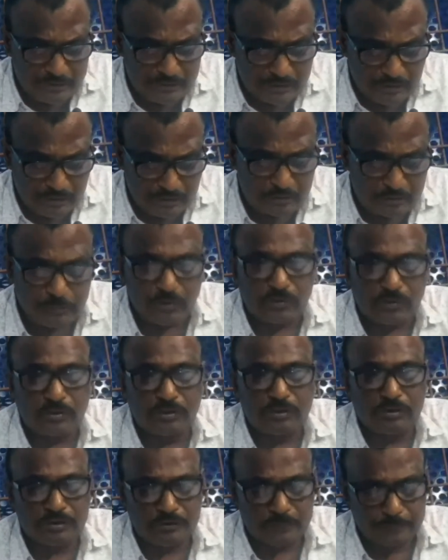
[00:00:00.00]
murder
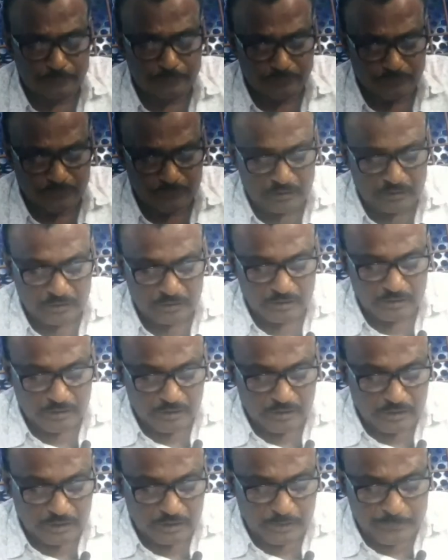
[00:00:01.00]
if it
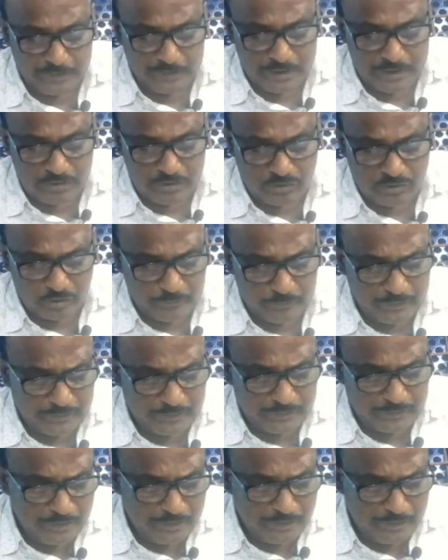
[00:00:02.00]
is committed
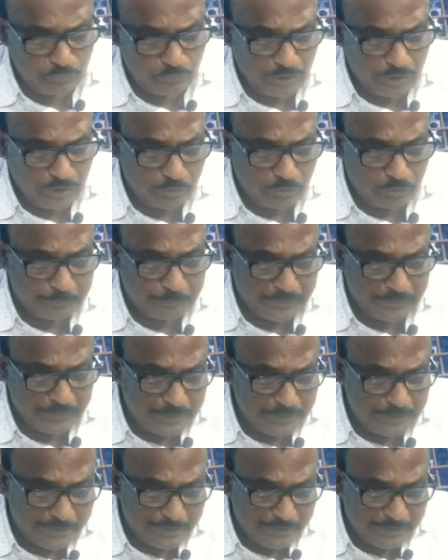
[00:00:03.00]
without
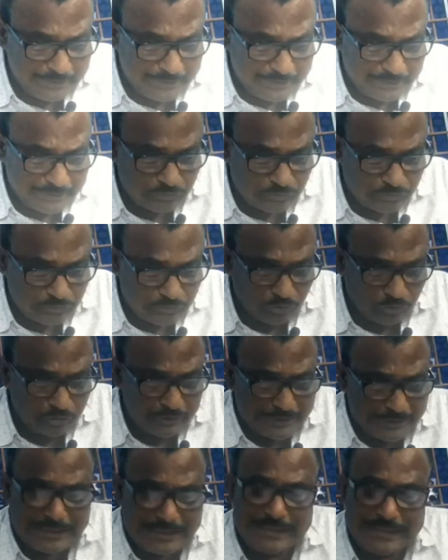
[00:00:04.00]
premeditation in a
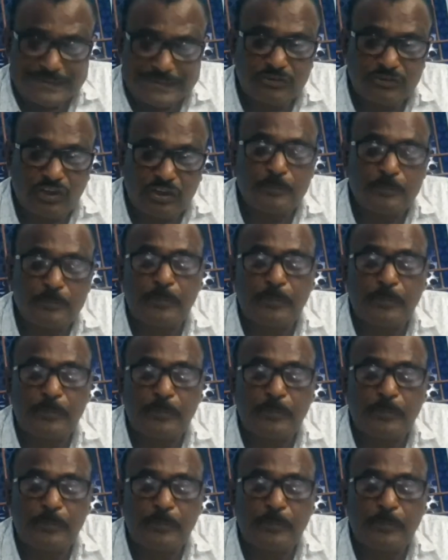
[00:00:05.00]
sudden fight.